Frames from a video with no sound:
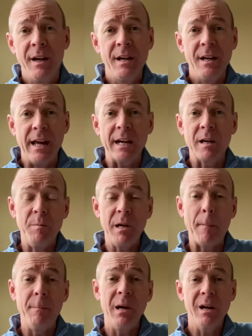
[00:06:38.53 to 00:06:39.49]
That could be a
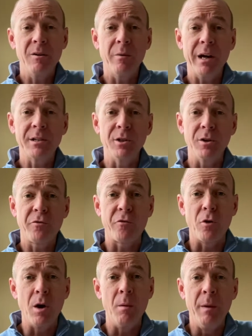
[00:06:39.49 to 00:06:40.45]
band director
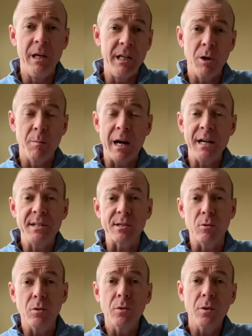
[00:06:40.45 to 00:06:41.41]
from a nearby
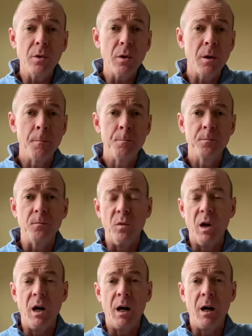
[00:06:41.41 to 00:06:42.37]
school.
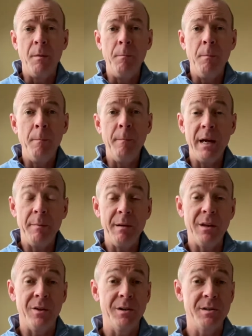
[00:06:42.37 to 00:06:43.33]

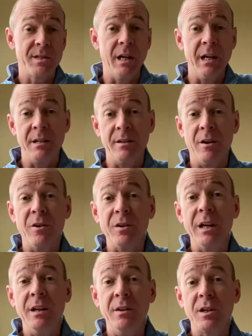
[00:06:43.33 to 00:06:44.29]
Maybe there's an
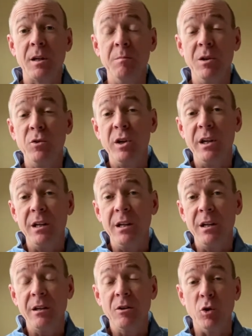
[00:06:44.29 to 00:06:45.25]
adult in the
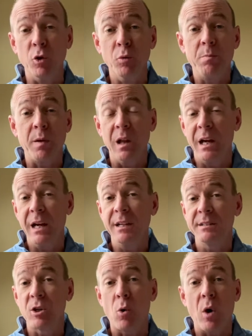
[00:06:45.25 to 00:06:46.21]
community who
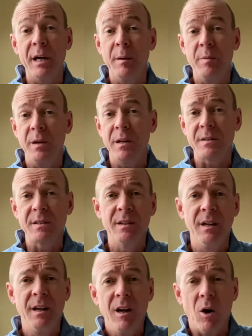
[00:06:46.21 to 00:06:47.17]
plays quite a bit
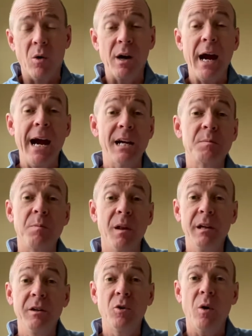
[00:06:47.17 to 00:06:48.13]
or has
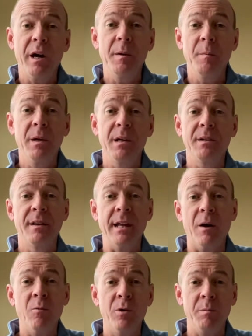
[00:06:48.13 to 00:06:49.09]
played quite a bit
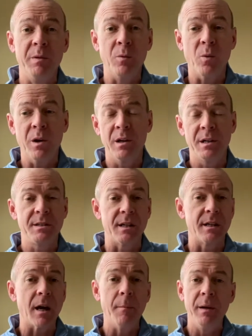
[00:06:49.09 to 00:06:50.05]
that would be willing to
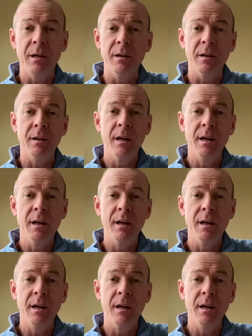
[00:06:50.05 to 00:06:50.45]
come in